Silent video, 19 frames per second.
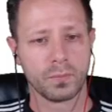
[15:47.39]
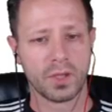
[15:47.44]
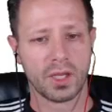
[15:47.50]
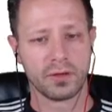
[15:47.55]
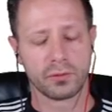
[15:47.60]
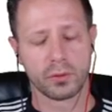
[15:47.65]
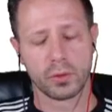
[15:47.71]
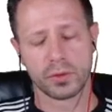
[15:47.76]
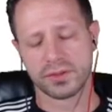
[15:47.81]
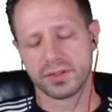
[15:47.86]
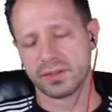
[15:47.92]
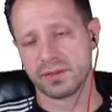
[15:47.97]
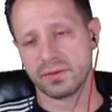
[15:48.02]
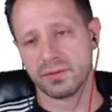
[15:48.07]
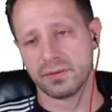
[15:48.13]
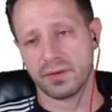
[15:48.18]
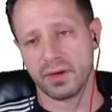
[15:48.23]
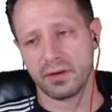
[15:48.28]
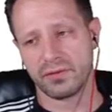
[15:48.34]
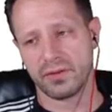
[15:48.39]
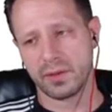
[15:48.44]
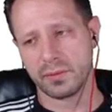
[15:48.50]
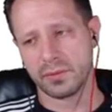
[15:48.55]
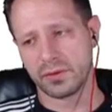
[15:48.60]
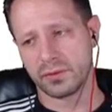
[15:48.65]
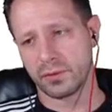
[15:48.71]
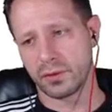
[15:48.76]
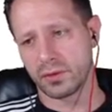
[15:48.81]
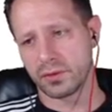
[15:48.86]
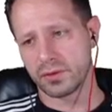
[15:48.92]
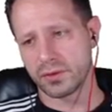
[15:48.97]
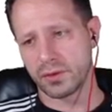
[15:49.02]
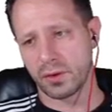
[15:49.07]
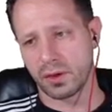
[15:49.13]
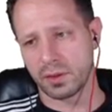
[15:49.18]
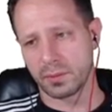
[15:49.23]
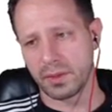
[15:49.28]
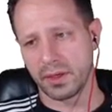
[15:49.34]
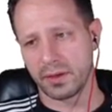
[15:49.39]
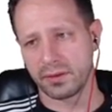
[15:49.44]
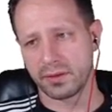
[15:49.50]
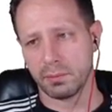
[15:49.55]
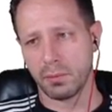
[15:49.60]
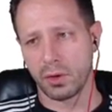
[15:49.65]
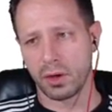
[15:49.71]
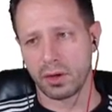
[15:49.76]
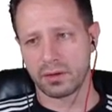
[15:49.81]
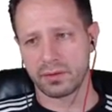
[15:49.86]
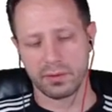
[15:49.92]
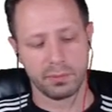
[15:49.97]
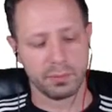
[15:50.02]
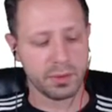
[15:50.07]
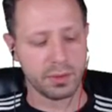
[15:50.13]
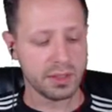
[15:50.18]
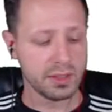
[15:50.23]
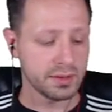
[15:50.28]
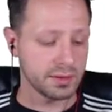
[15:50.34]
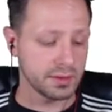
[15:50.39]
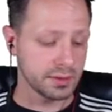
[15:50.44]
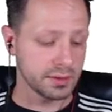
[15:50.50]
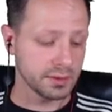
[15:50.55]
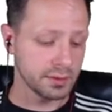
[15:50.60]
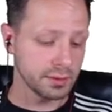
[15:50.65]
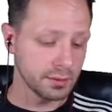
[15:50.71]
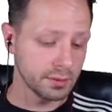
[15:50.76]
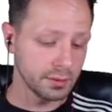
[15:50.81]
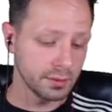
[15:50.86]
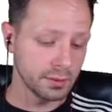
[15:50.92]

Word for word: And of course, there's a very famous verse talking about the mark of the beast.